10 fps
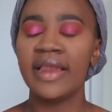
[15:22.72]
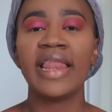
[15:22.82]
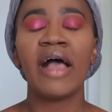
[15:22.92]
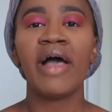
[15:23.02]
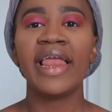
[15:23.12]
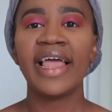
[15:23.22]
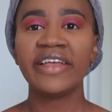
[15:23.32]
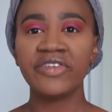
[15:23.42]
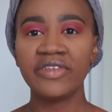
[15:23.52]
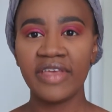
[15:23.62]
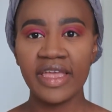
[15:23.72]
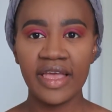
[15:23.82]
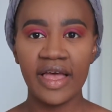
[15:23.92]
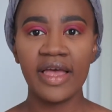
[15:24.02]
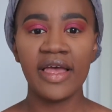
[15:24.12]
Now I like to
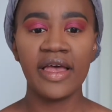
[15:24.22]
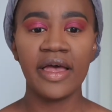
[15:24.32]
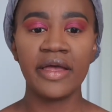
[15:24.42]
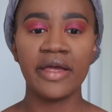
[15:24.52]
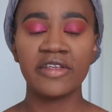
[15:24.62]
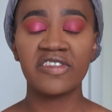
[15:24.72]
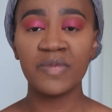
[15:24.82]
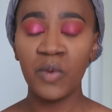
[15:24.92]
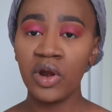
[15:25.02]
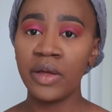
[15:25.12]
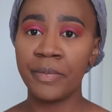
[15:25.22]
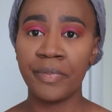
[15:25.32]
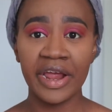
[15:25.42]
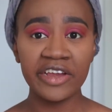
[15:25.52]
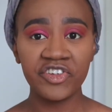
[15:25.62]
take a smaller
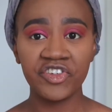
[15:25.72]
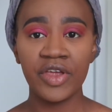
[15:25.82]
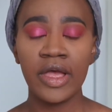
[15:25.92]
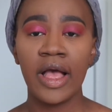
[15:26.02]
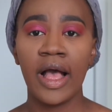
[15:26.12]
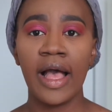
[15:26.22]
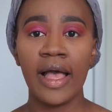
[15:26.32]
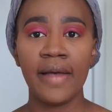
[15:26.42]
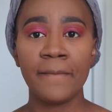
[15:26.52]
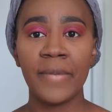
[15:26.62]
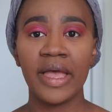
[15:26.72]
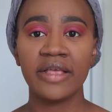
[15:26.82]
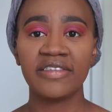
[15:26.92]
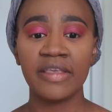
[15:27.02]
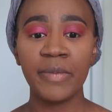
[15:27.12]
brush,
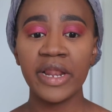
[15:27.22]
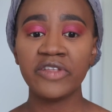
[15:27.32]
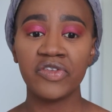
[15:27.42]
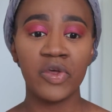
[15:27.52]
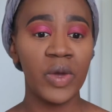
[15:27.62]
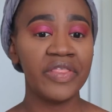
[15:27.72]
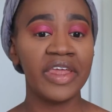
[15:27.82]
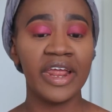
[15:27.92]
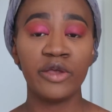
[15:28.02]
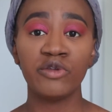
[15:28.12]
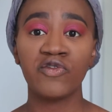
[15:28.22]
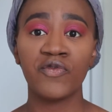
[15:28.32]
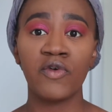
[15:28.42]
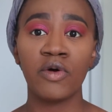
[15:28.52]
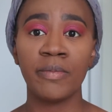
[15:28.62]
similar to the one that I use
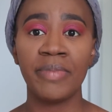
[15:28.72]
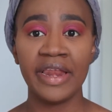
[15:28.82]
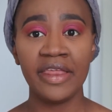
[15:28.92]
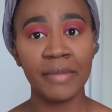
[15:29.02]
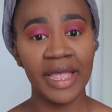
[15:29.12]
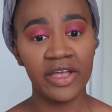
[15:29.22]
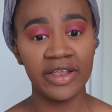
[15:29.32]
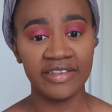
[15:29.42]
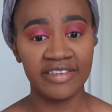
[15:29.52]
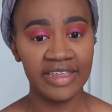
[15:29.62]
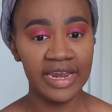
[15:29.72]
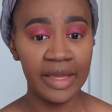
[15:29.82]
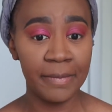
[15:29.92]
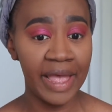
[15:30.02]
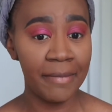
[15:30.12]
for blending my
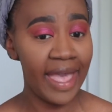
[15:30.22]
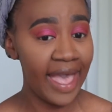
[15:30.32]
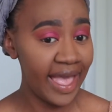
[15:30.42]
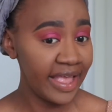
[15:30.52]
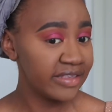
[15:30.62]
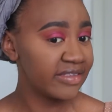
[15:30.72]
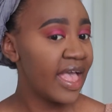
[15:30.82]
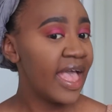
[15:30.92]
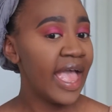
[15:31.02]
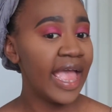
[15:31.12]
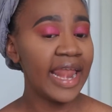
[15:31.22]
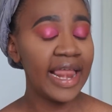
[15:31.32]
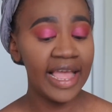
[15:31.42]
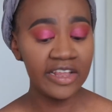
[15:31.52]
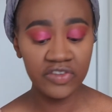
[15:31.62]
concealer by my eyes, and I
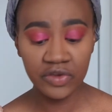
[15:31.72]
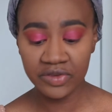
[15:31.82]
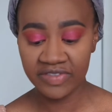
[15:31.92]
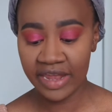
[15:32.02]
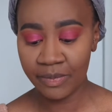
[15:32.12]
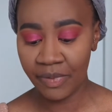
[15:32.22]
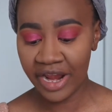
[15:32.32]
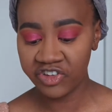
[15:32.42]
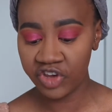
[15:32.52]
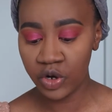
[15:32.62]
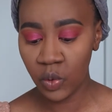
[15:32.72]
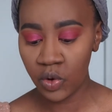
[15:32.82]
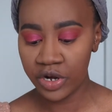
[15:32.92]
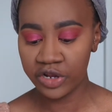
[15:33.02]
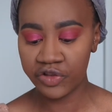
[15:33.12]
like to use that brush in
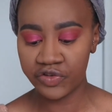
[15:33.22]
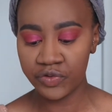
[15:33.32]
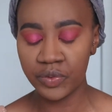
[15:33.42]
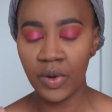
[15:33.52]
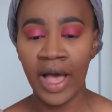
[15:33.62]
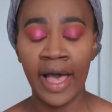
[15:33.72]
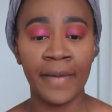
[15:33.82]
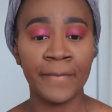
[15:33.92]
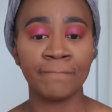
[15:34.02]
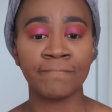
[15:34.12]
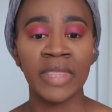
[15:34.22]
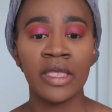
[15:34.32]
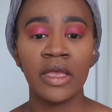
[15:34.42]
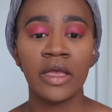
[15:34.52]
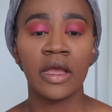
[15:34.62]
order to
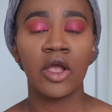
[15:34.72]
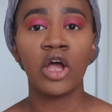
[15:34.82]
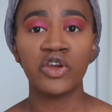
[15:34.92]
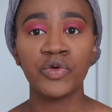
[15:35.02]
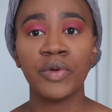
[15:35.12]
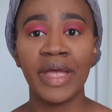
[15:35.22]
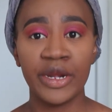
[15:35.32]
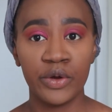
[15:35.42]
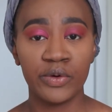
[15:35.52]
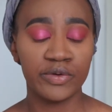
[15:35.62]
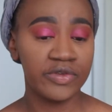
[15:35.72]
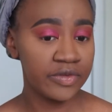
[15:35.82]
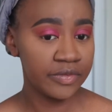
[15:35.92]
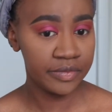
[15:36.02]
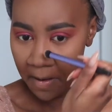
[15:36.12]
contour my nose.